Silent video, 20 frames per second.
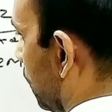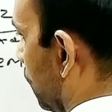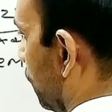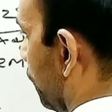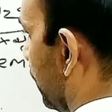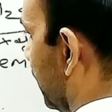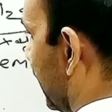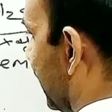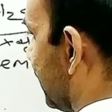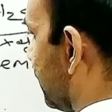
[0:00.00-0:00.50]

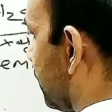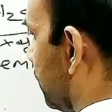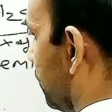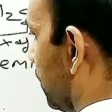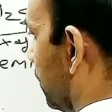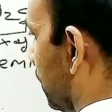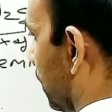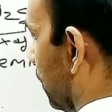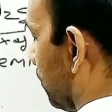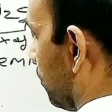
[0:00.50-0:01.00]
with
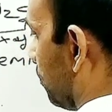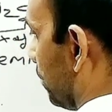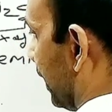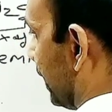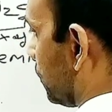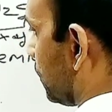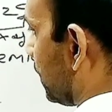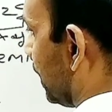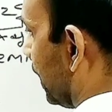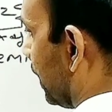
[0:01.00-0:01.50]

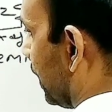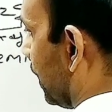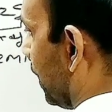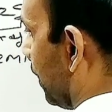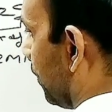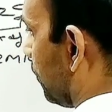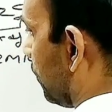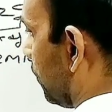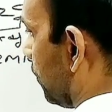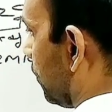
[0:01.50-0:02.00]

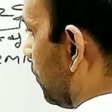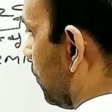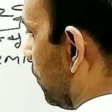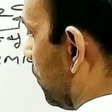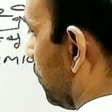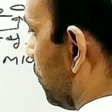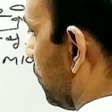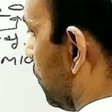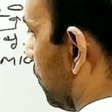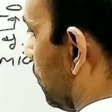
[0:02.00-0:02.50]
HCl.
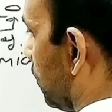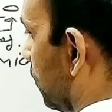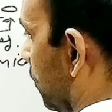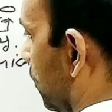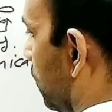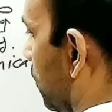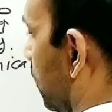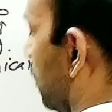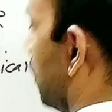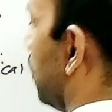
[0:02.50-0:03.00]

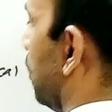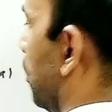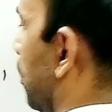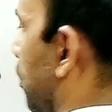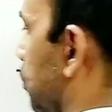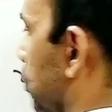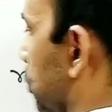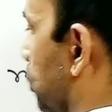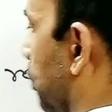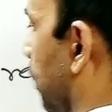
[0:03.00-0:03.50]

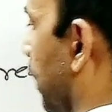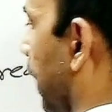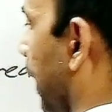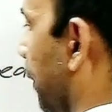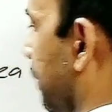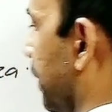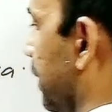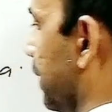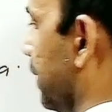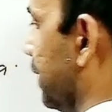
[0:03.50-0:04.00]
So what
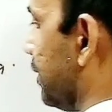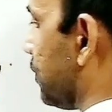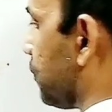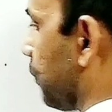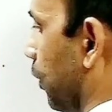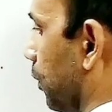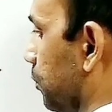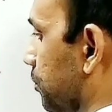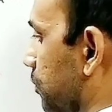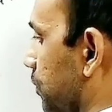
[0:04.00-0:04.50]
happens? This
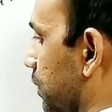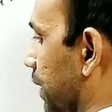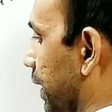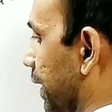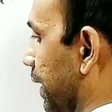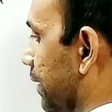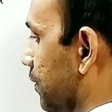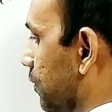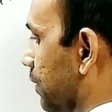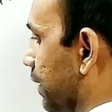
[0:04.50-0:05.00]
forms
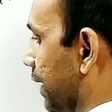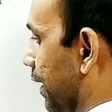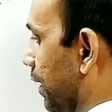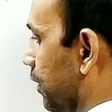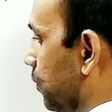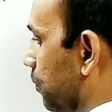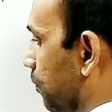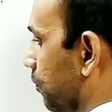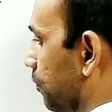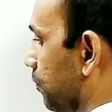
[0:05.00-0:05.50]

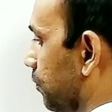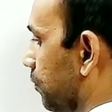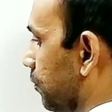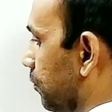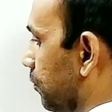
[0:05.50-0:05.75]
ZnCl2